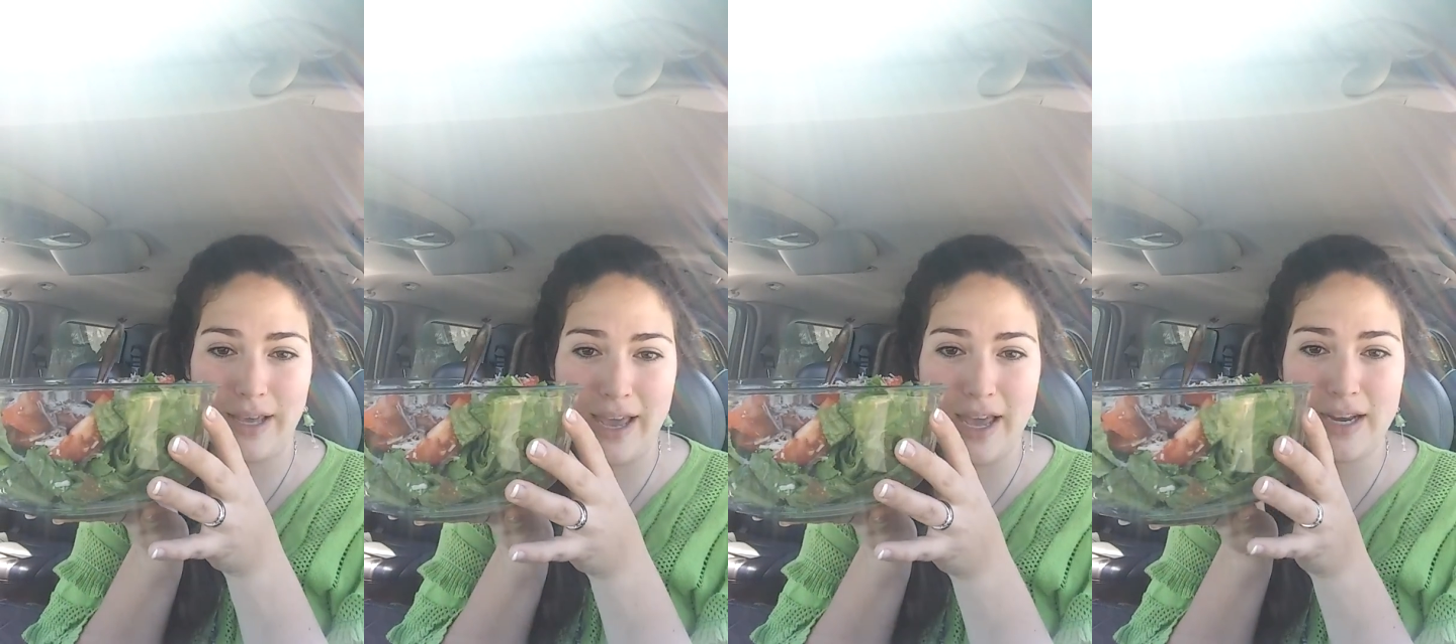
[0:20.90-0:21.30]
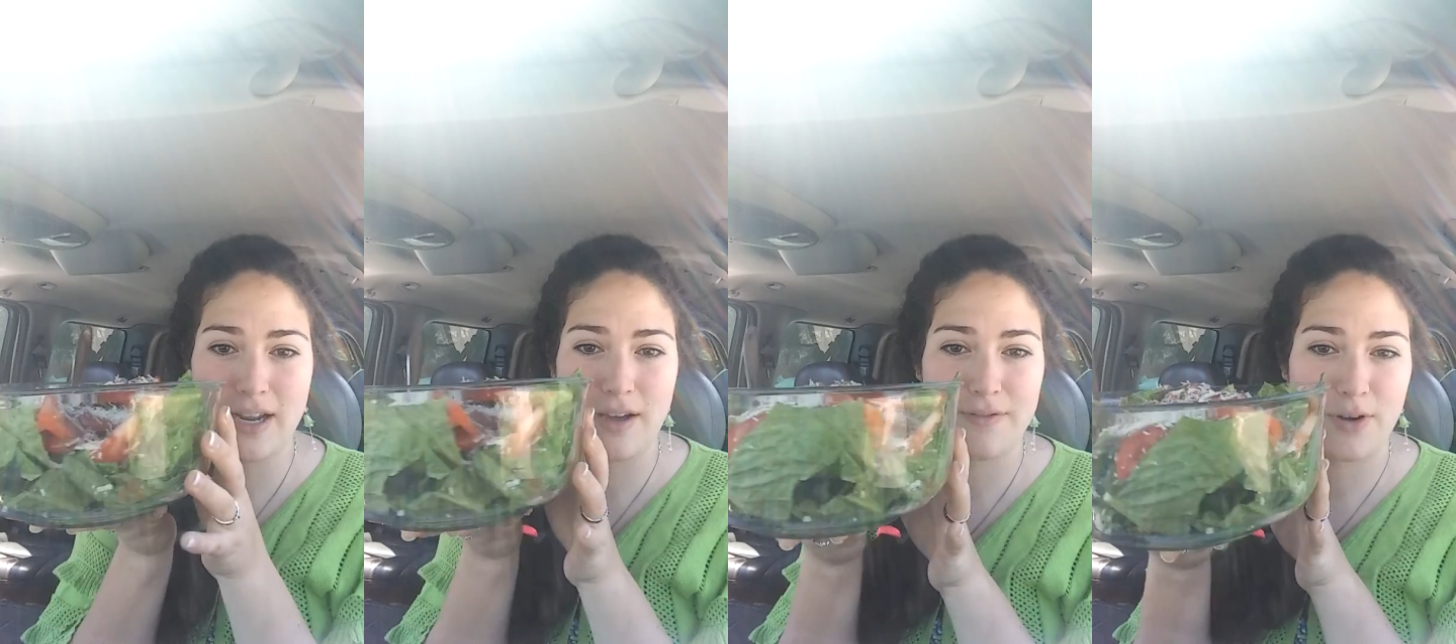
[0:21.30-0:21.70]
head
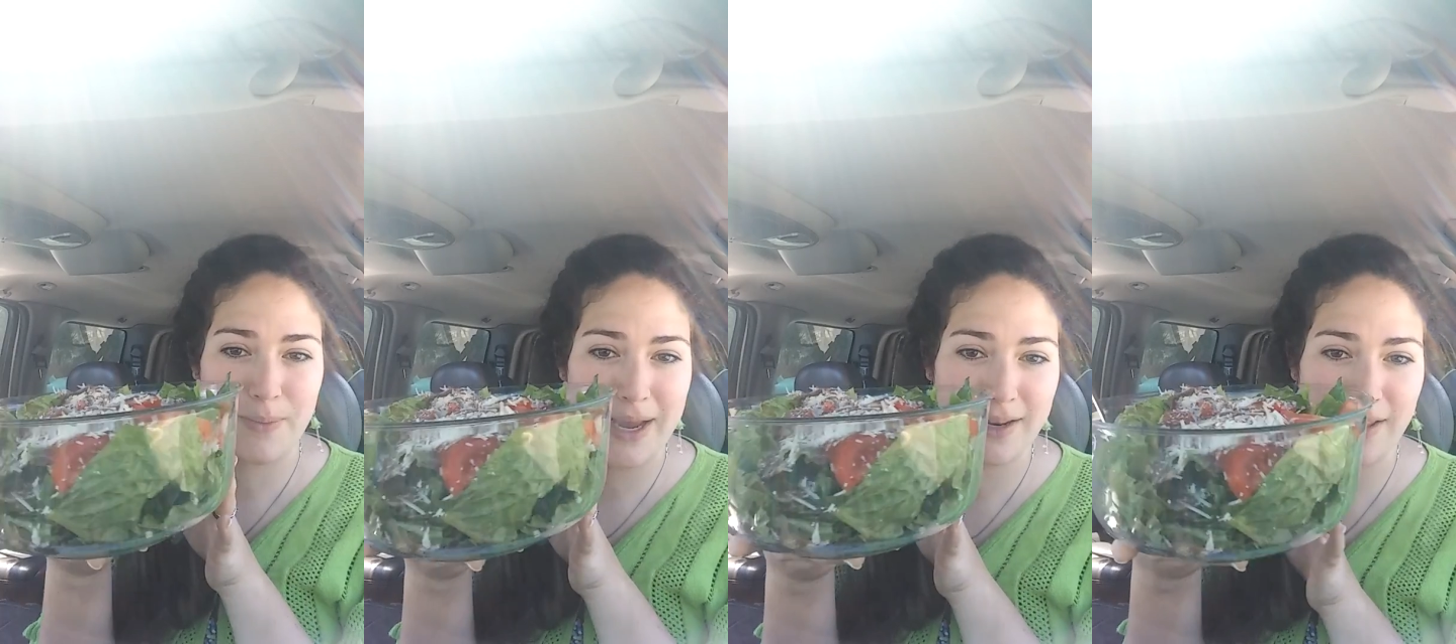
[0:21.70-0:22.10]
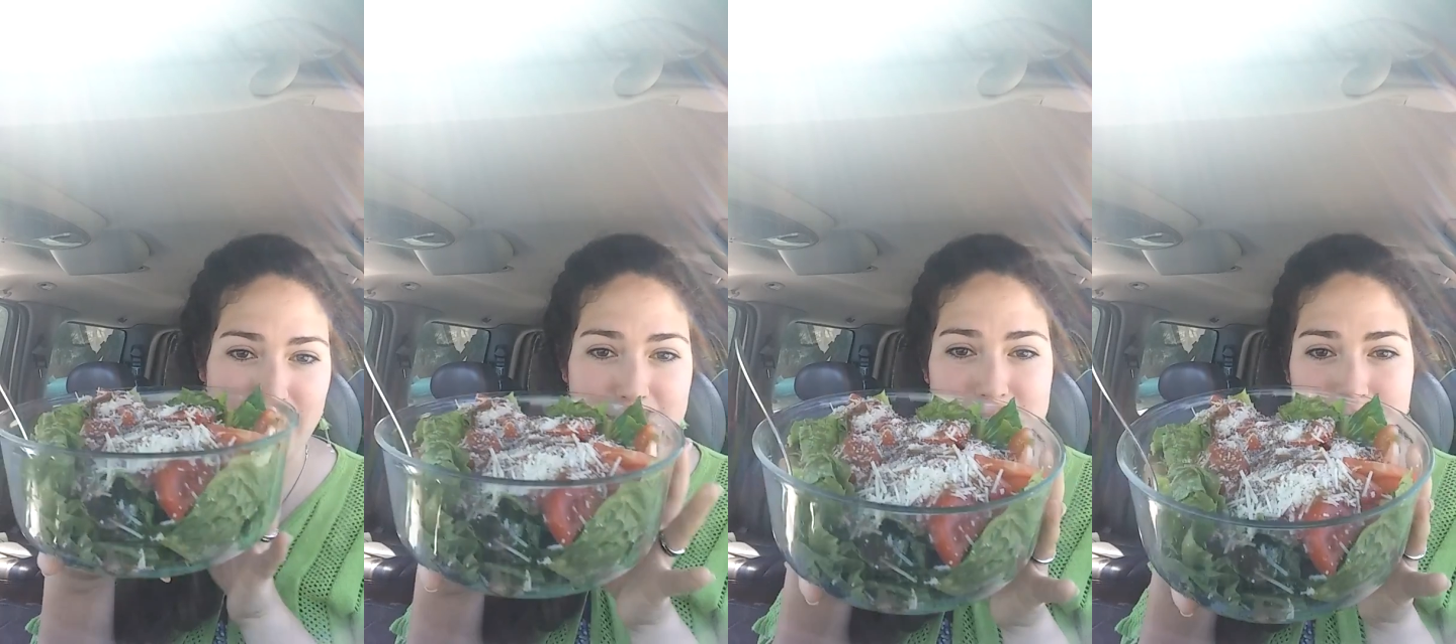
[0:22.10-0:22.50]
of romaine
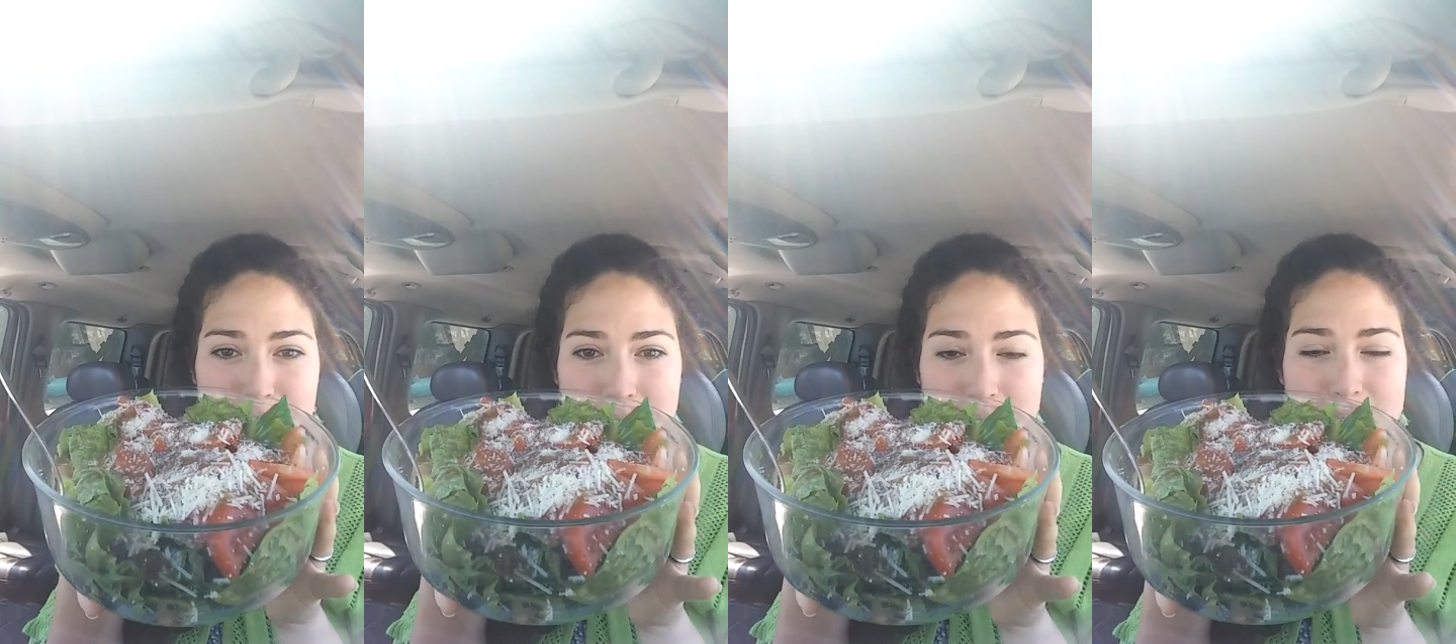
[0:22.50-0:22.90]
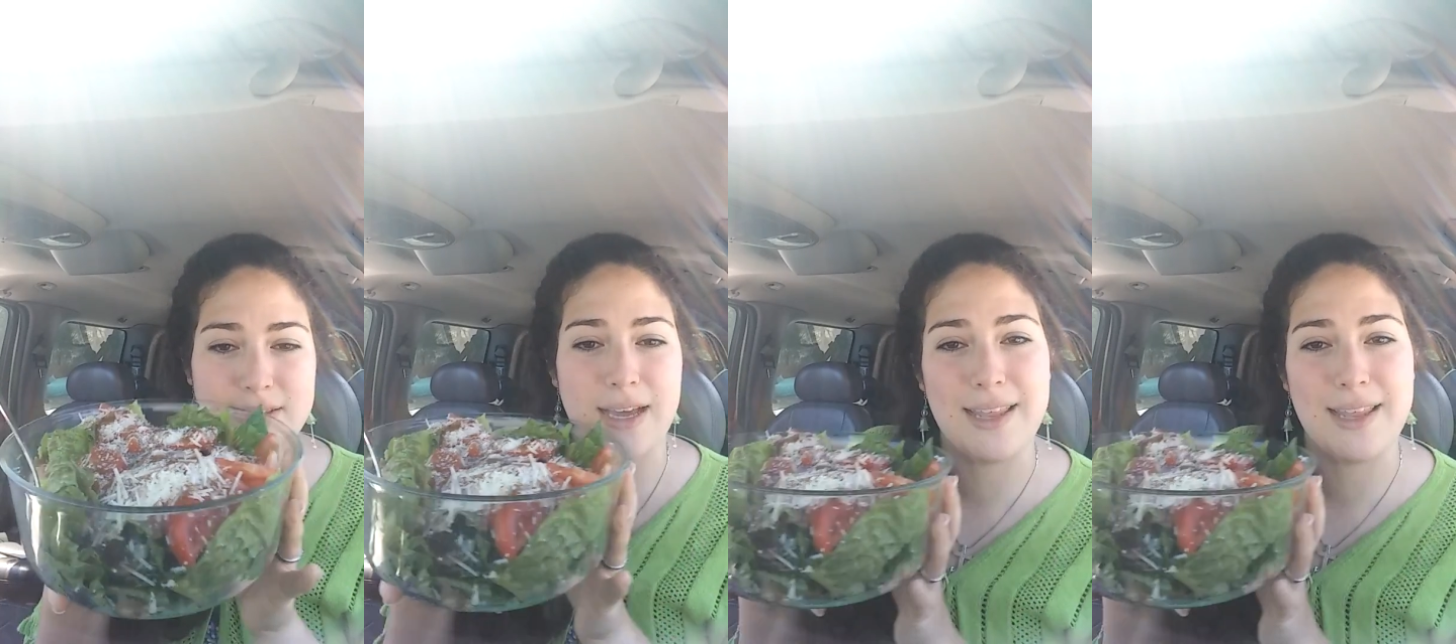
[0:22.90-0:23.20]
lettuce because